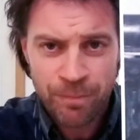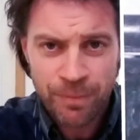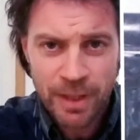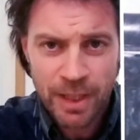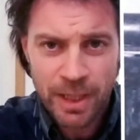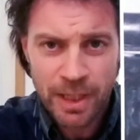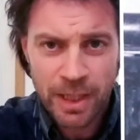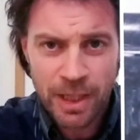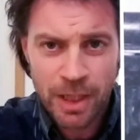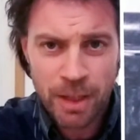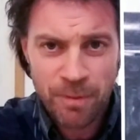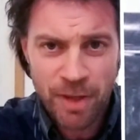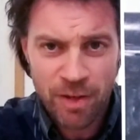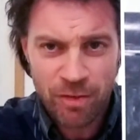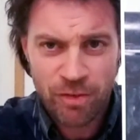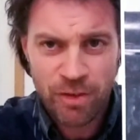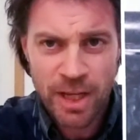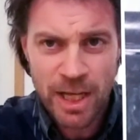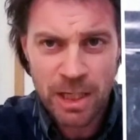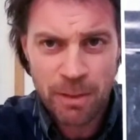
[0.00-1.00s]
That's
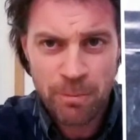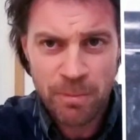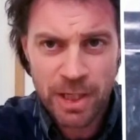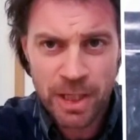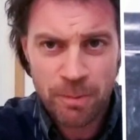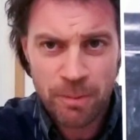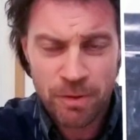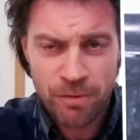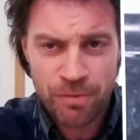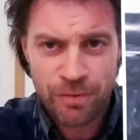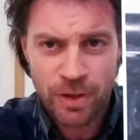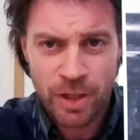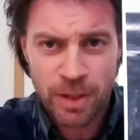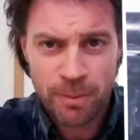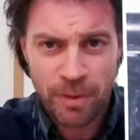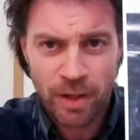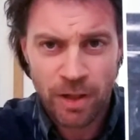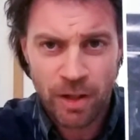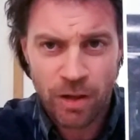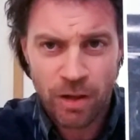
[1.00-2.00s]
the aluminium and
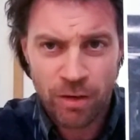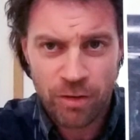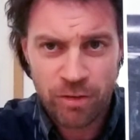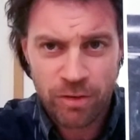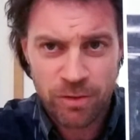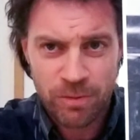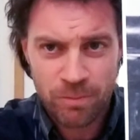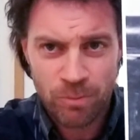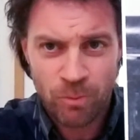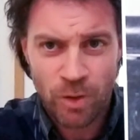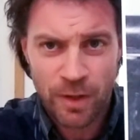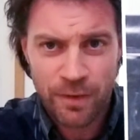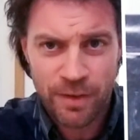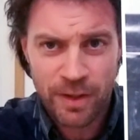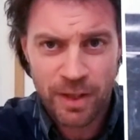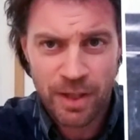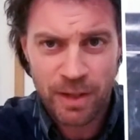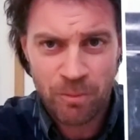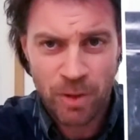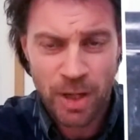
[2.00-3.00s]
fiberglass one
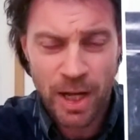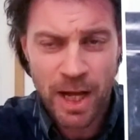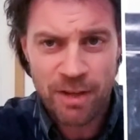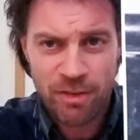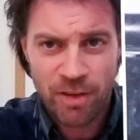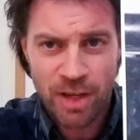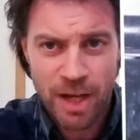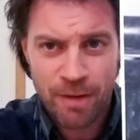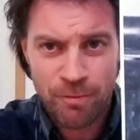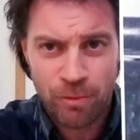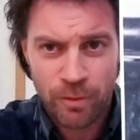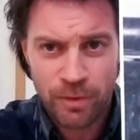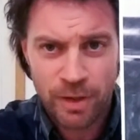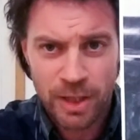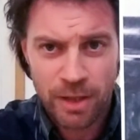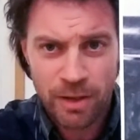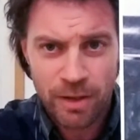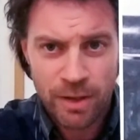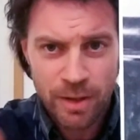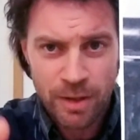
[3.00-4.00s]
that had to have all
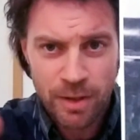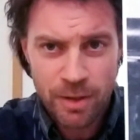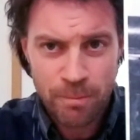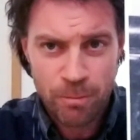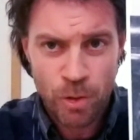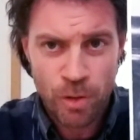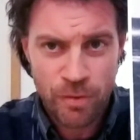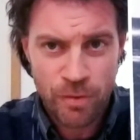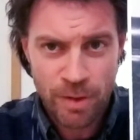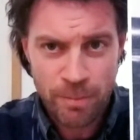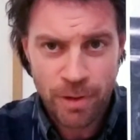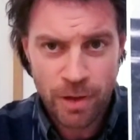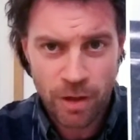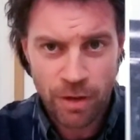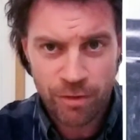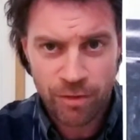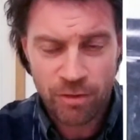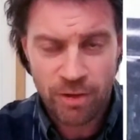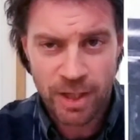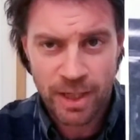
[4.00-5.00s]
the moving
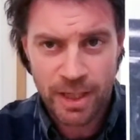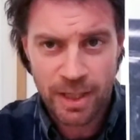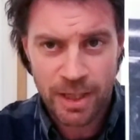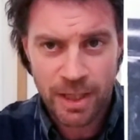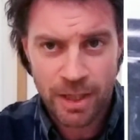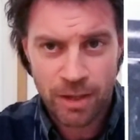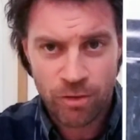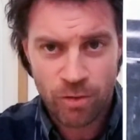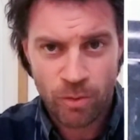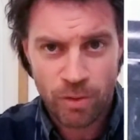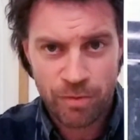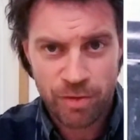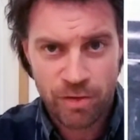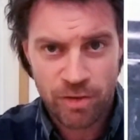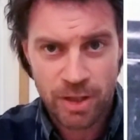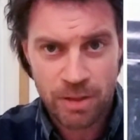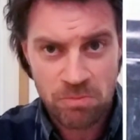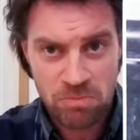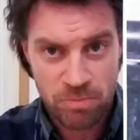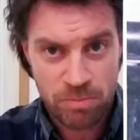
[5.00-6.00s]
parts taken out to
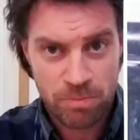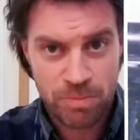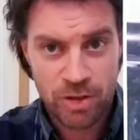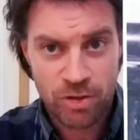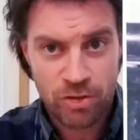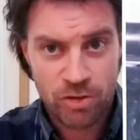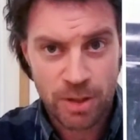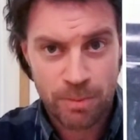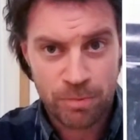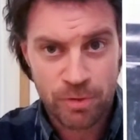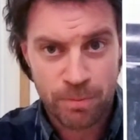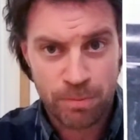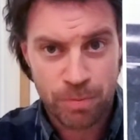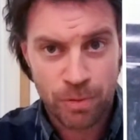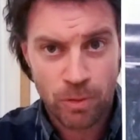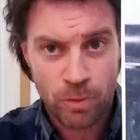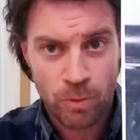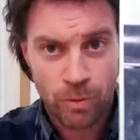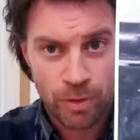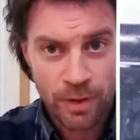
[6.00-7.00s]
obviously be shipped
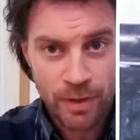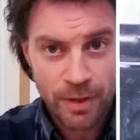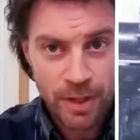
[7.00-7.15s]
abroad.